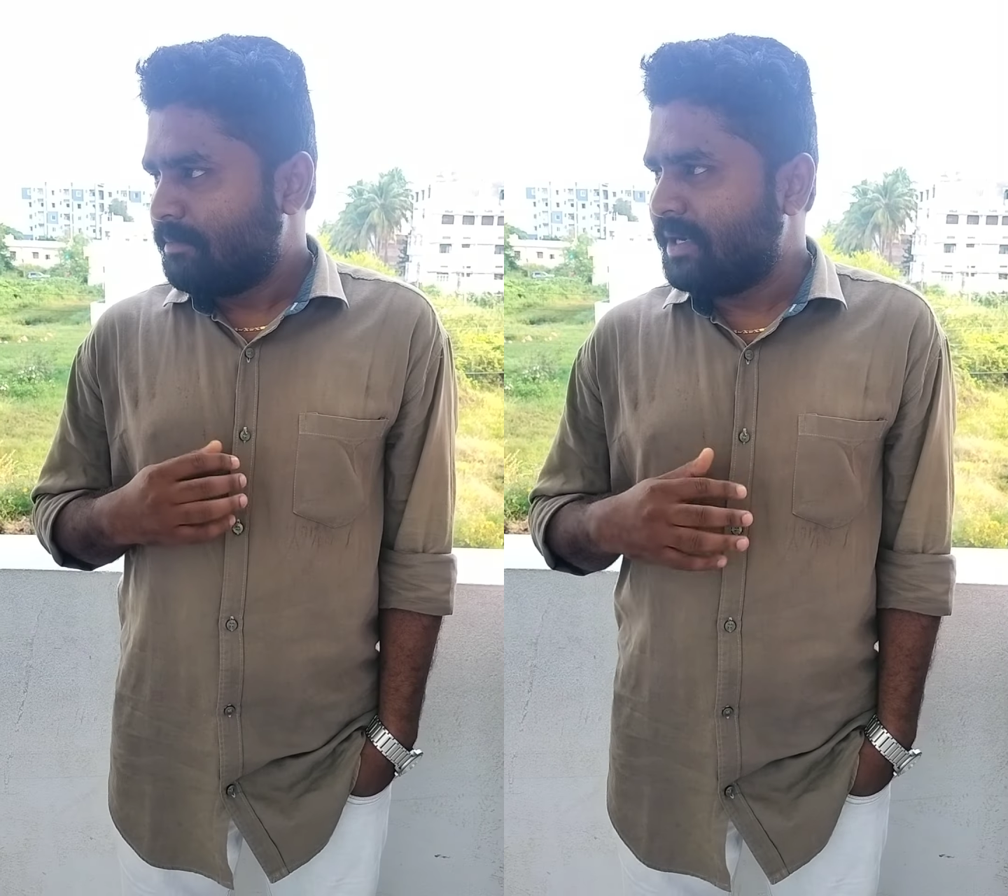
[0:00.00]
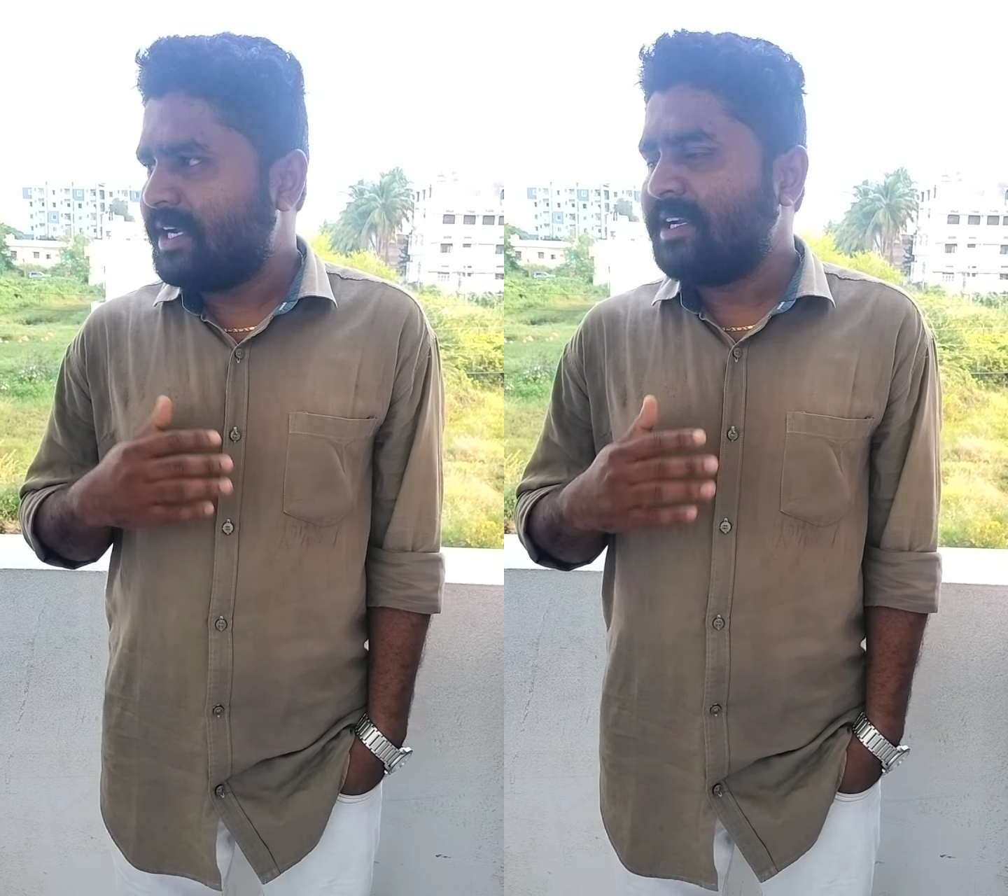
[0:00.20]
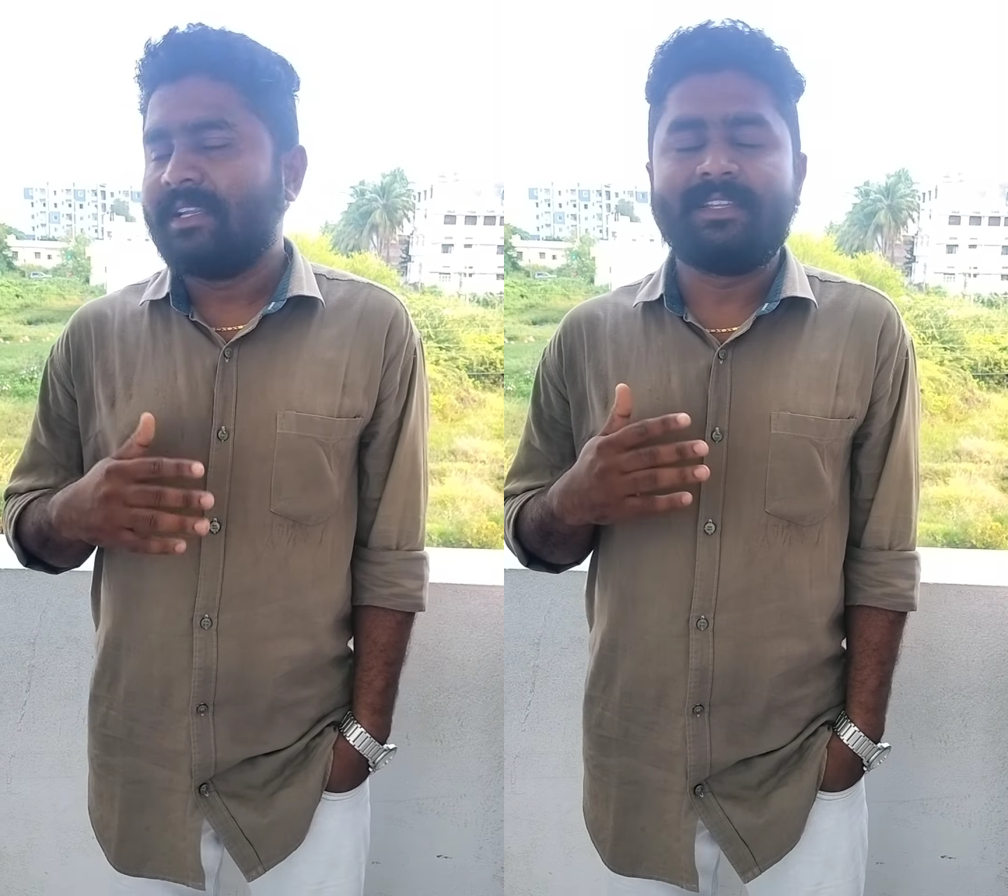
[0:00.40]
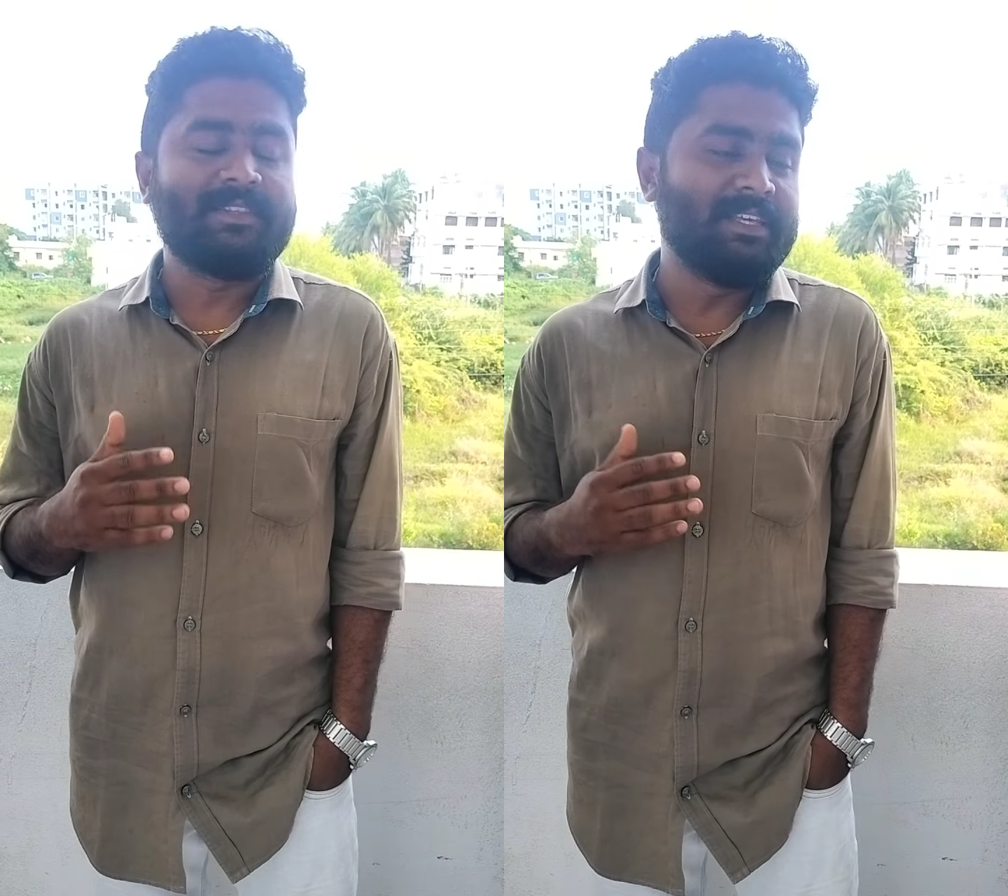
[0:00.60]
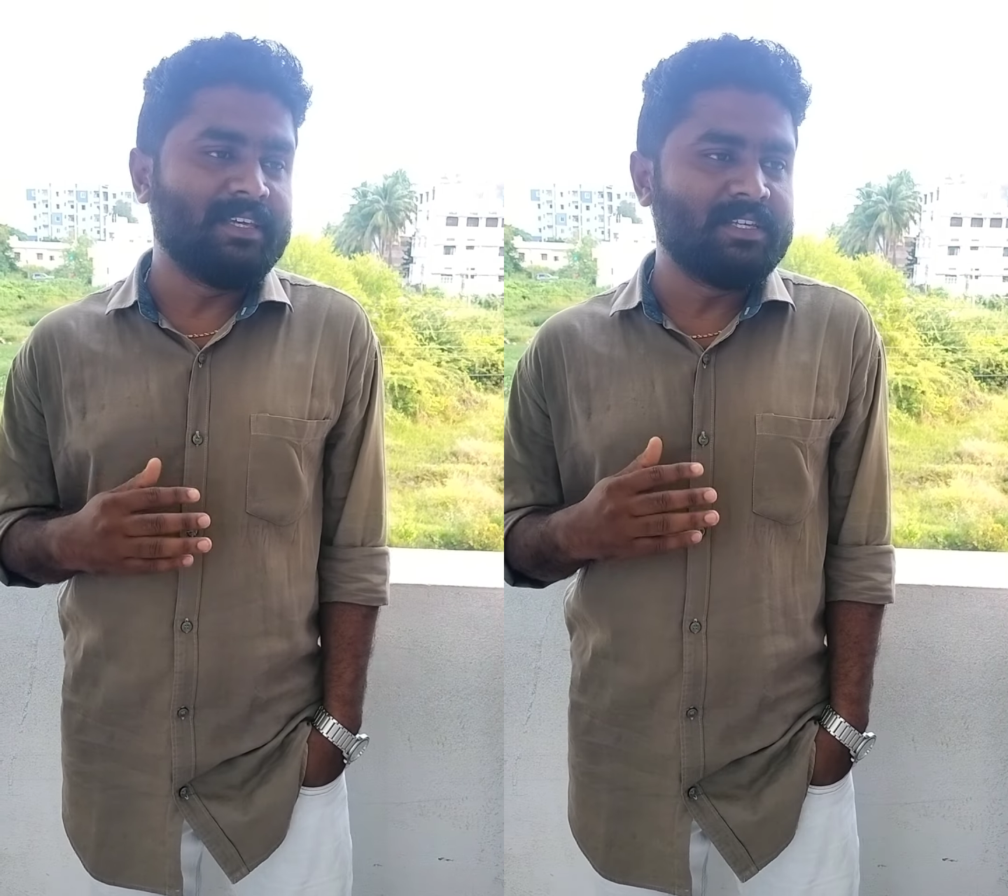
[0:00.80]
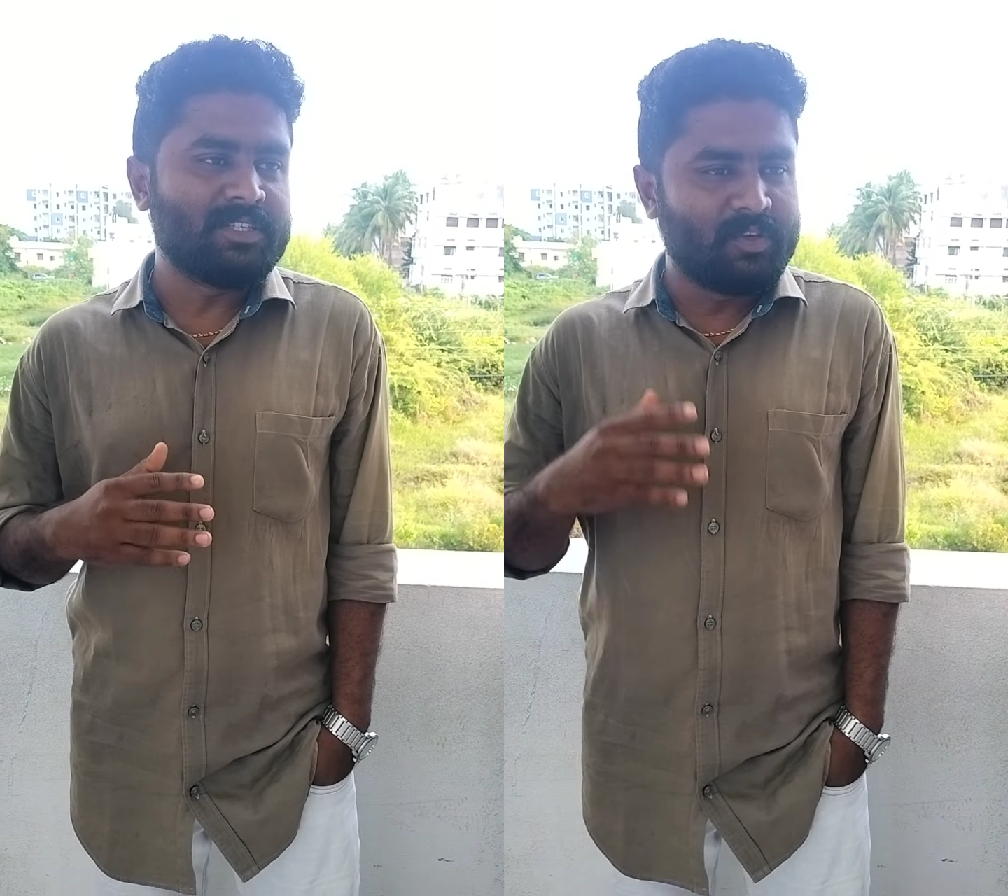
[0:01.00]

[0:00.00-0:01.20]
But the thing is,